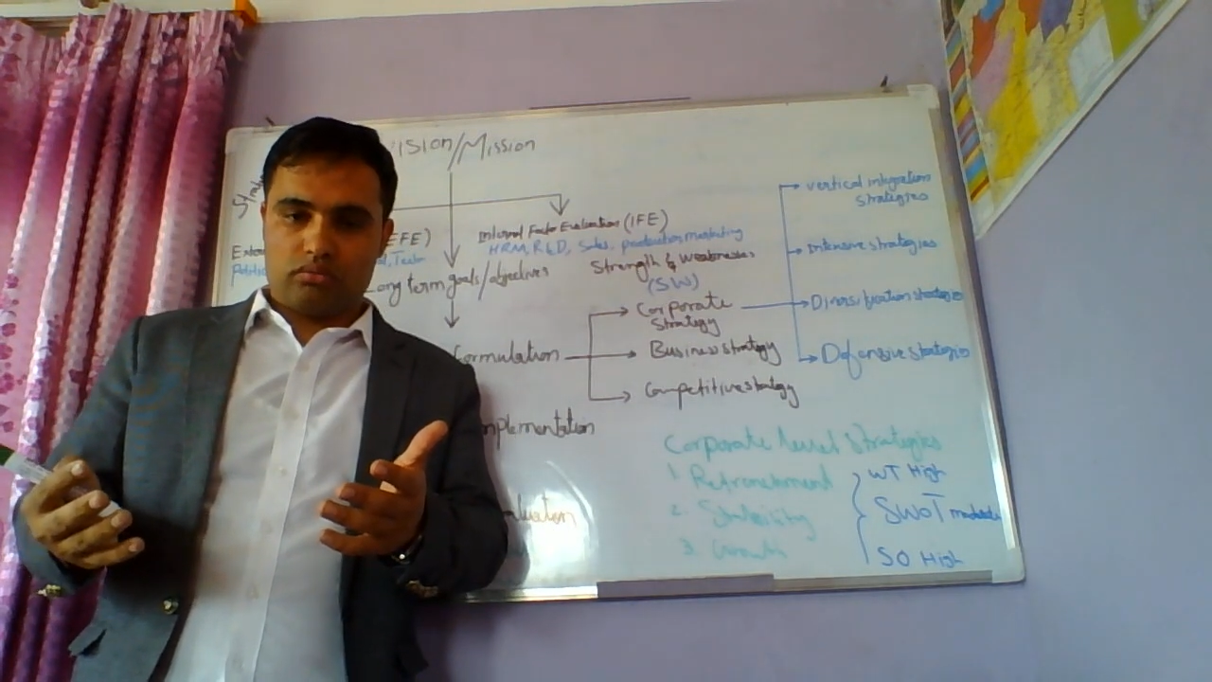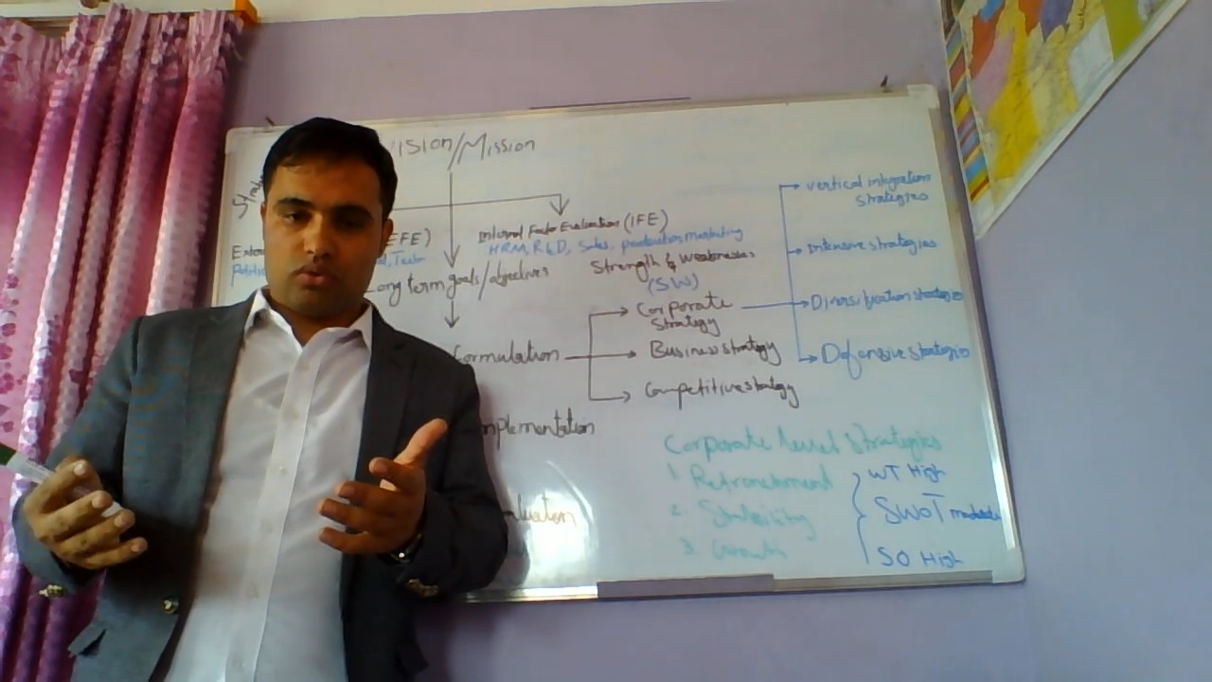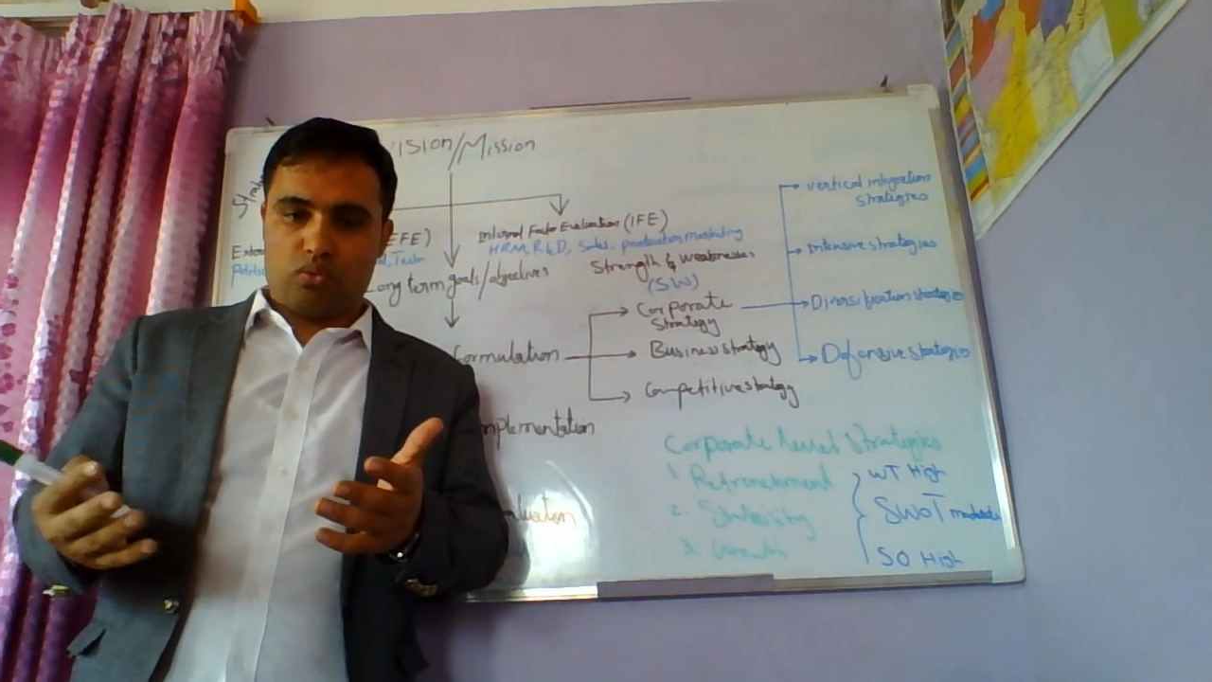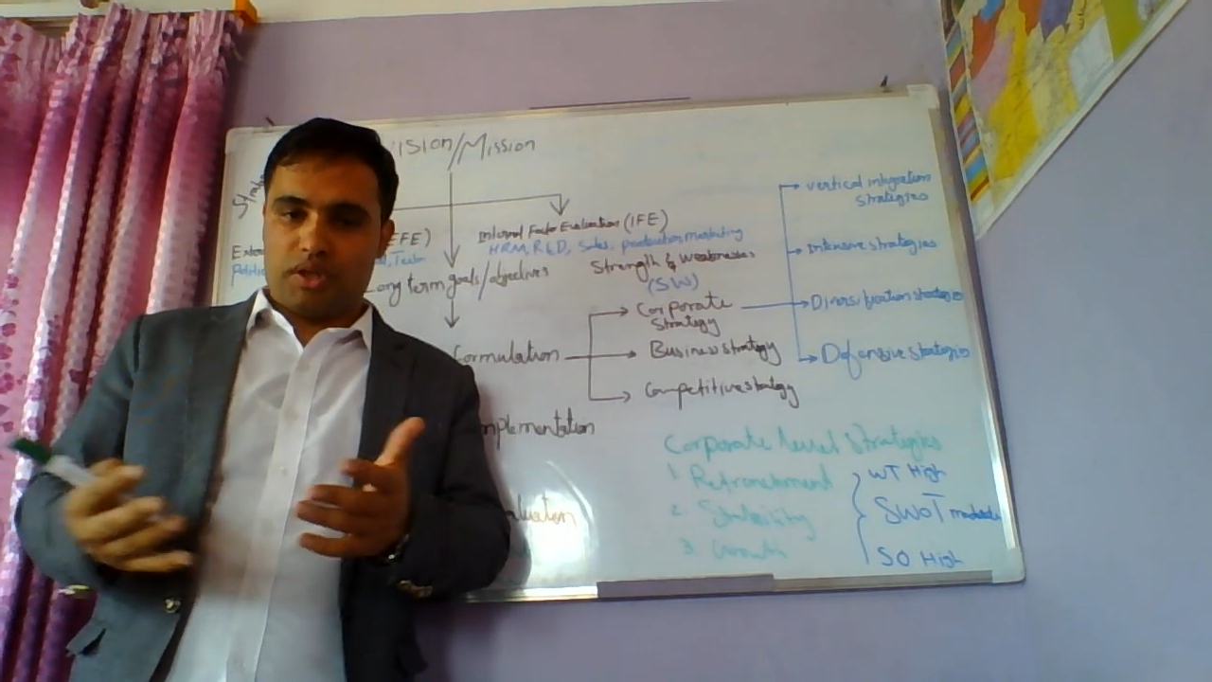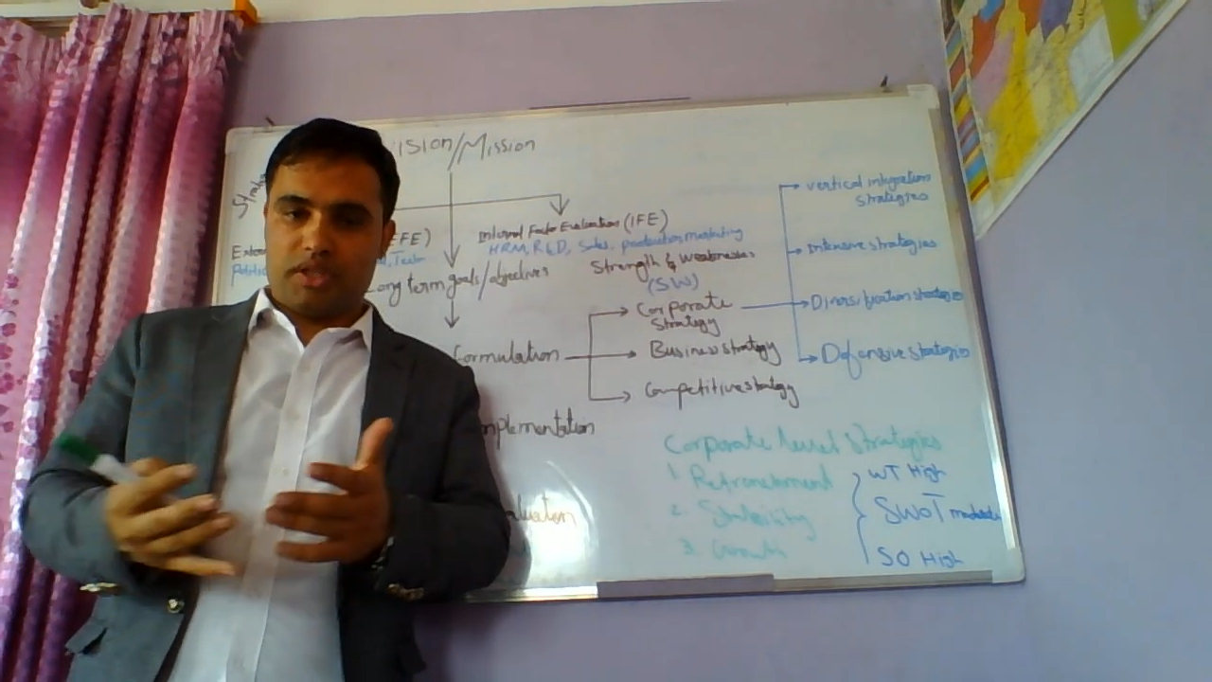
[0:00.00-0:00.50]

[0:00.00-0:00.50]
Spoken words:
what